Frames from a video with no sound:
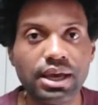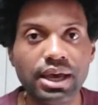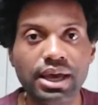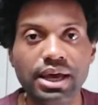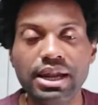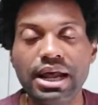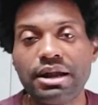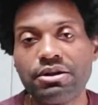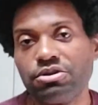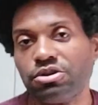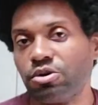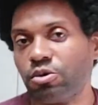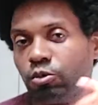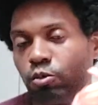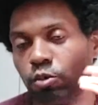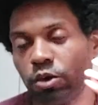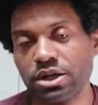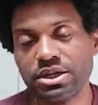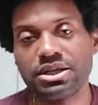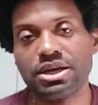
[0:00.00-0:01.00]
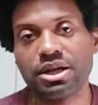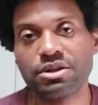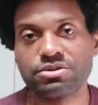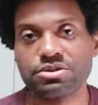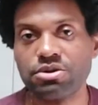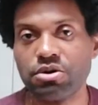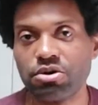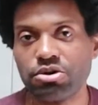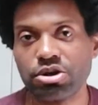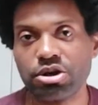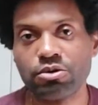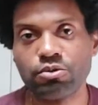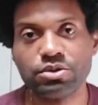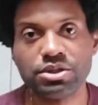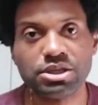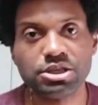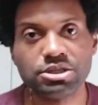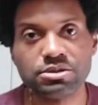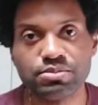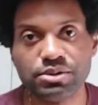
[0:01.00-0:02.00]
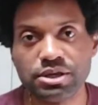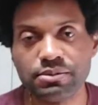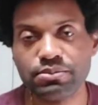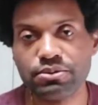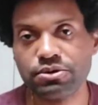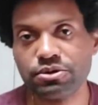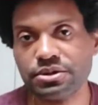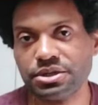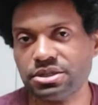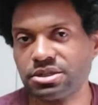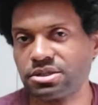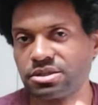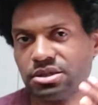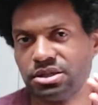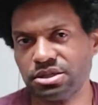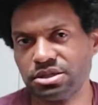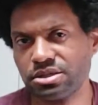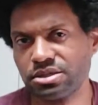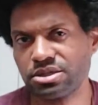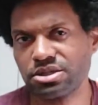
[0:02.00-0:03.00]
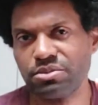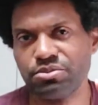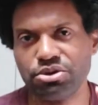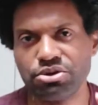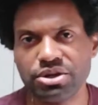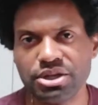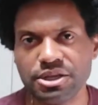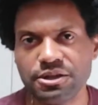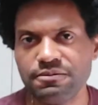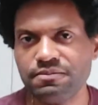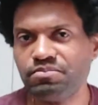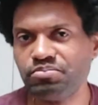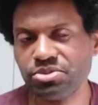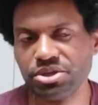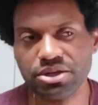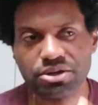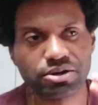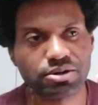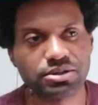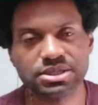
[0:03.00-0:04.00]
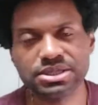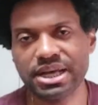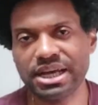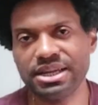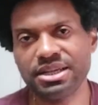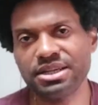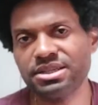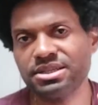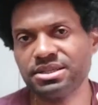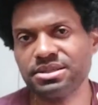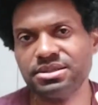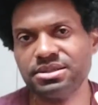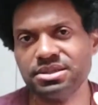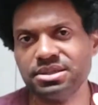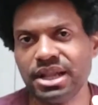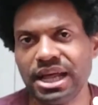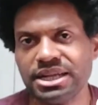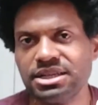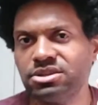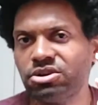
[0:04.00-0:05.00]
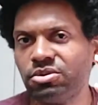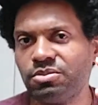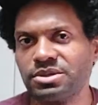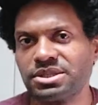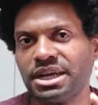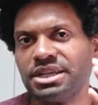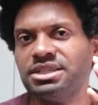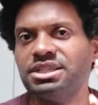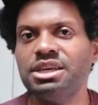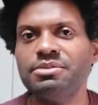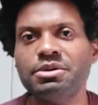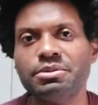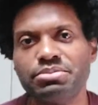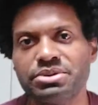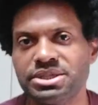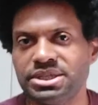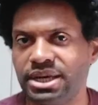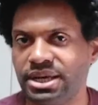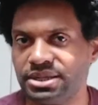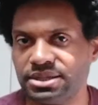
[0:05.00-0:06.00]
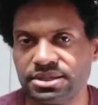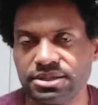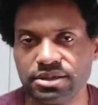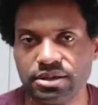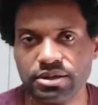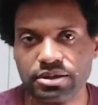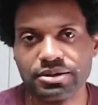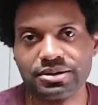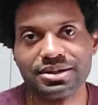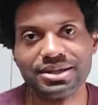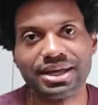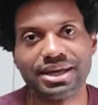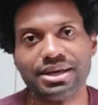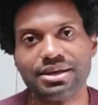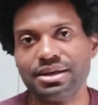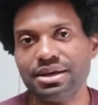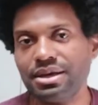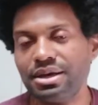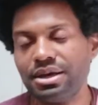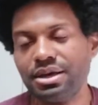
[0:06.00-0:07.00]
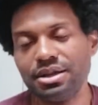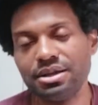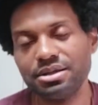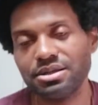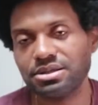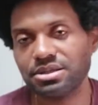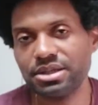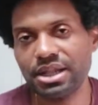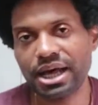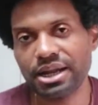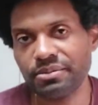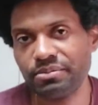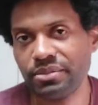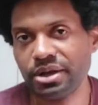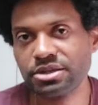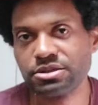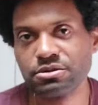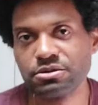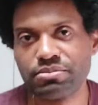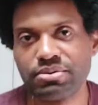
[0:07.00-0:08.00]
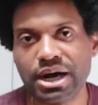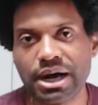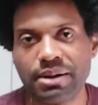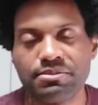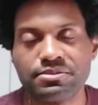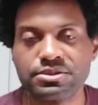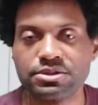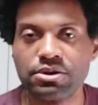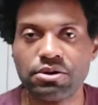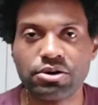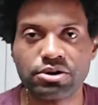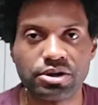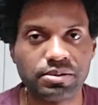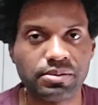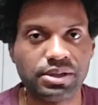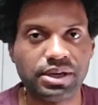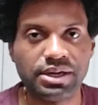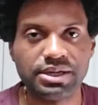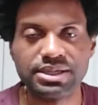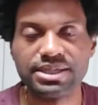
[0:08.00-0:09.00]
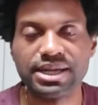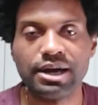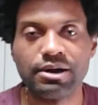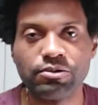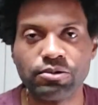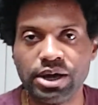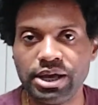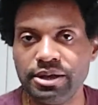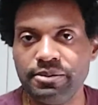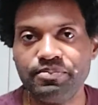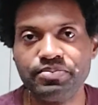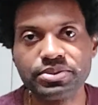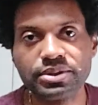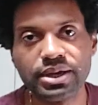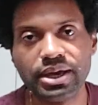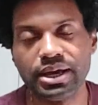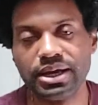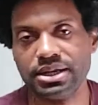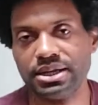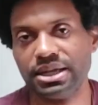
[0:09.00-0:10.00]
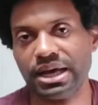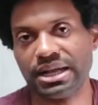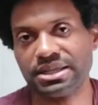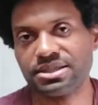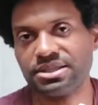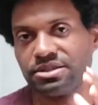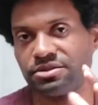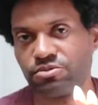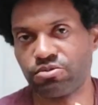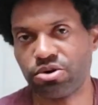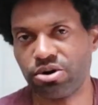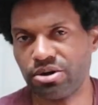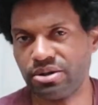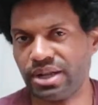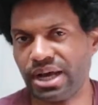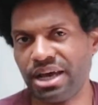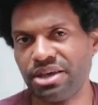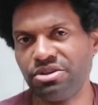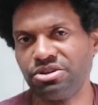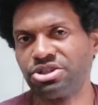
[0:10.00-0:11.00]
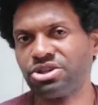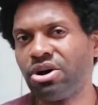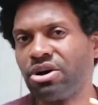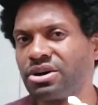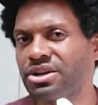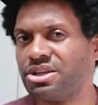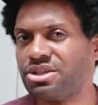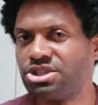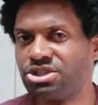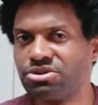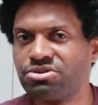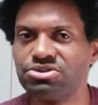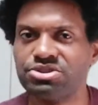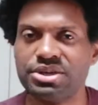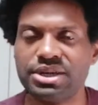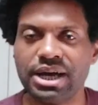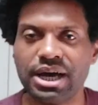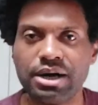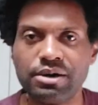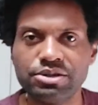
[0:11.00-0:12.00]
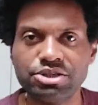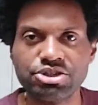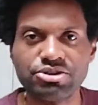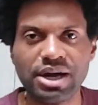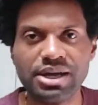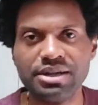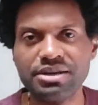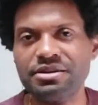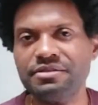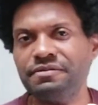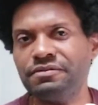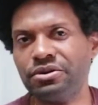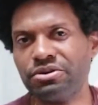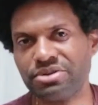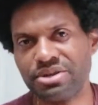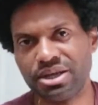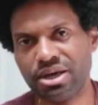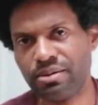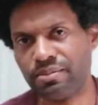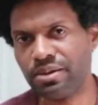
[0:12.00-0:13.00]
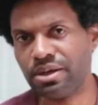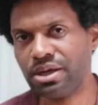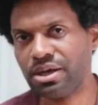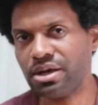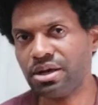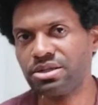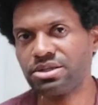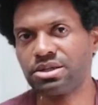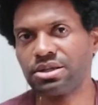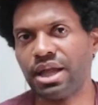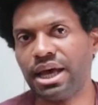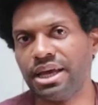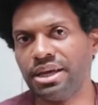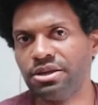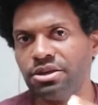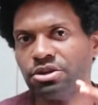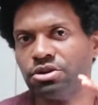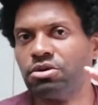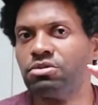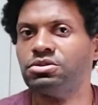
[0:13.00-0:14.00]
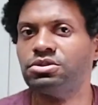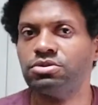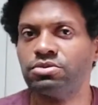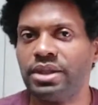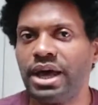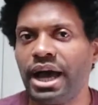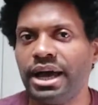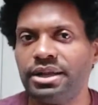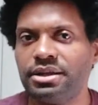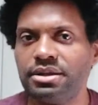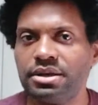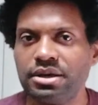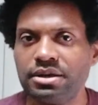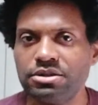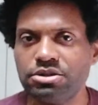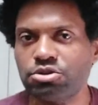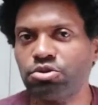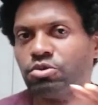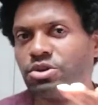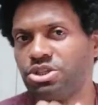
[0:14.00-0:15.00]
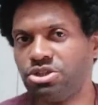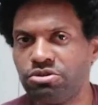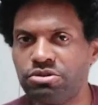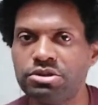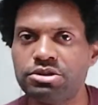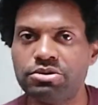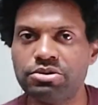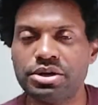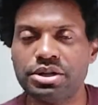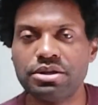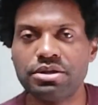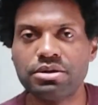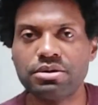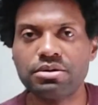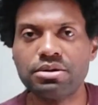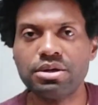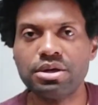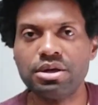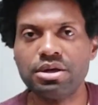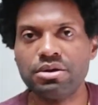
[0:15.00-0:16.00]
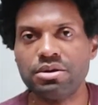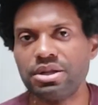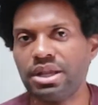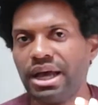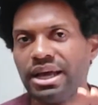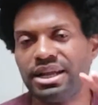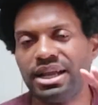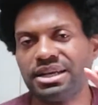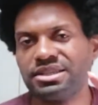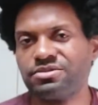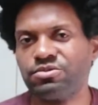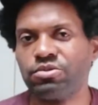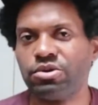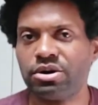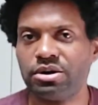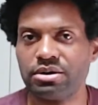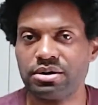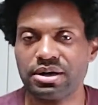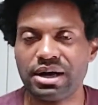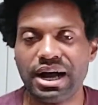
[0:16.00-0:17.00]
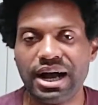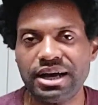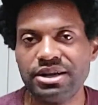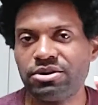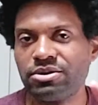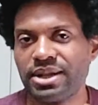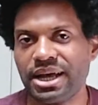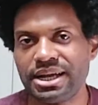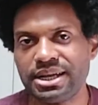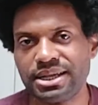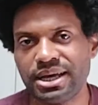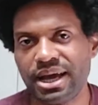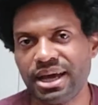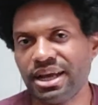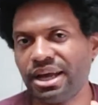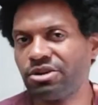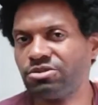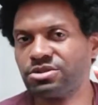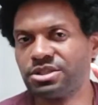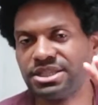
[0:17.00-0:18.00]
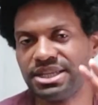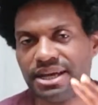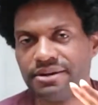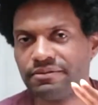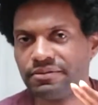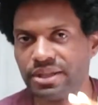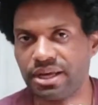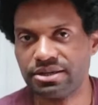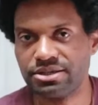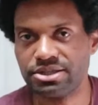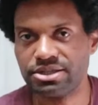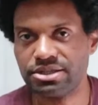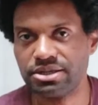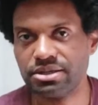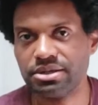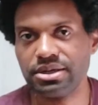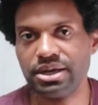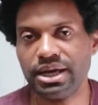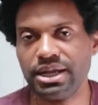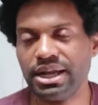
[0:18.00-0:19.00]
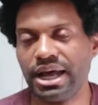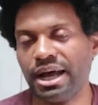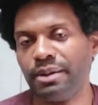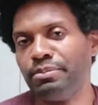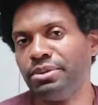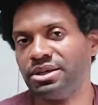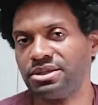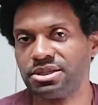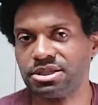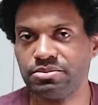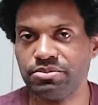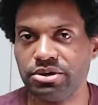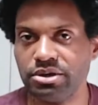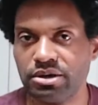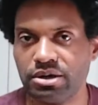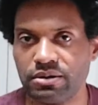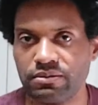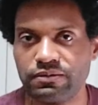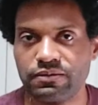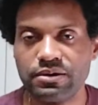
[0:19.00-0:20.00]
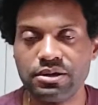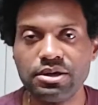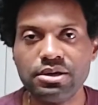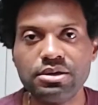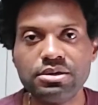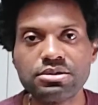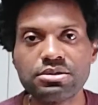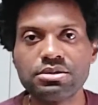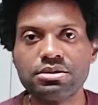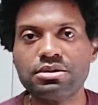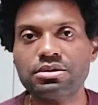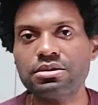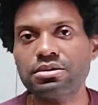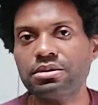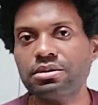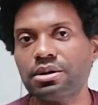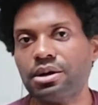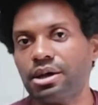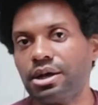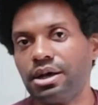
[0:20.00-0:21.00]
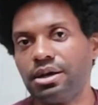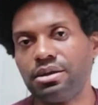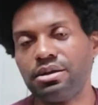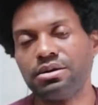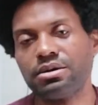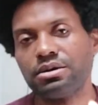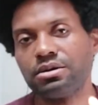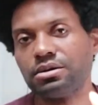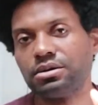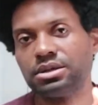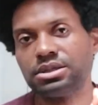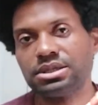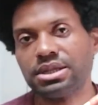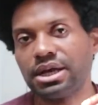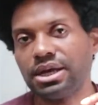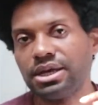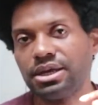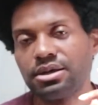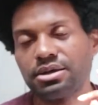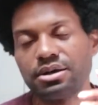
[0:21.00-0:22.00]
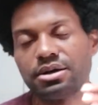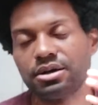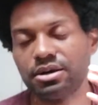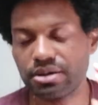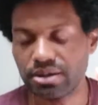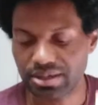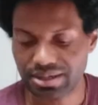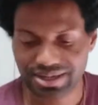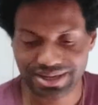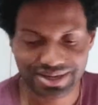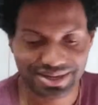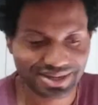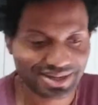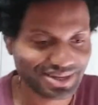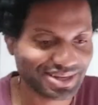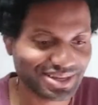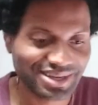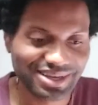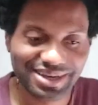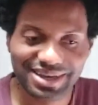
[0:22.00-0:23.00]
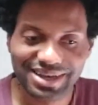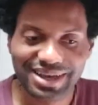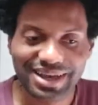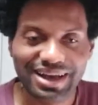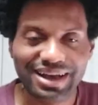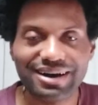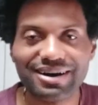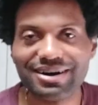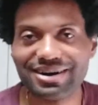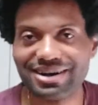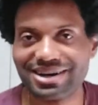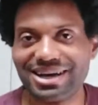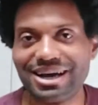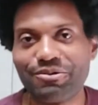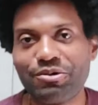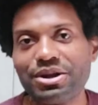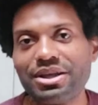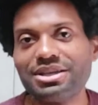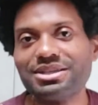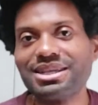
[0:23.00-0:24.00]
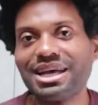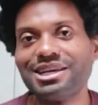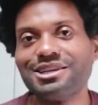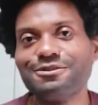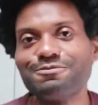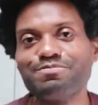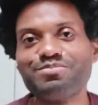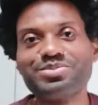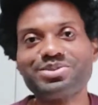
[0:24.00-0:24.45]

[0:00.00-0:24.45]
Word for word: And I don't know what the hell's going on with these people in this community. You know, it's like they're just like almost like demon possessed. You know, like there's a lot of mental problems going on there, and it's not right. And that's just wrong. Now you're talking to children now and trying to convert them to, like, you know, do what you're doing. You know, like that's wrong. I don't like that. I don't stand for that shit, and that pisses me off. So, you know, it's like, oh, it's like.